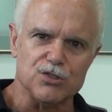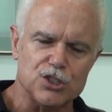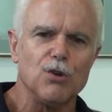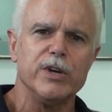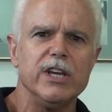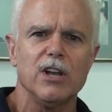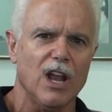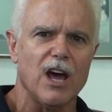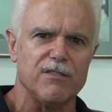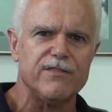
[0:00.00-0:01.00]
So we eat a
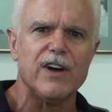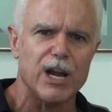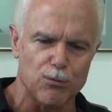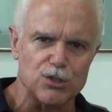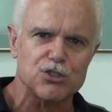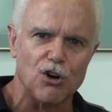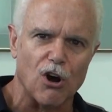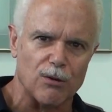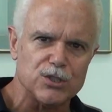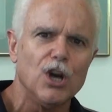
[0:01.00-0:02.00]
lot of fibrous
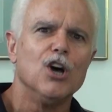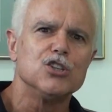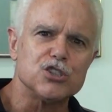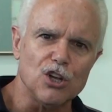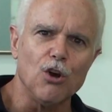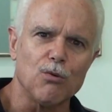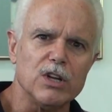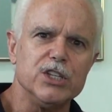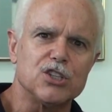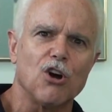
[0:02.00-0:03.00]
carbs, slow
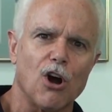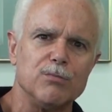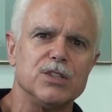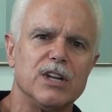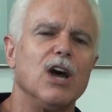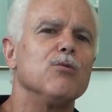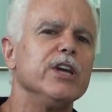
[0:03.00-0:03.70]
release carbs in the diet.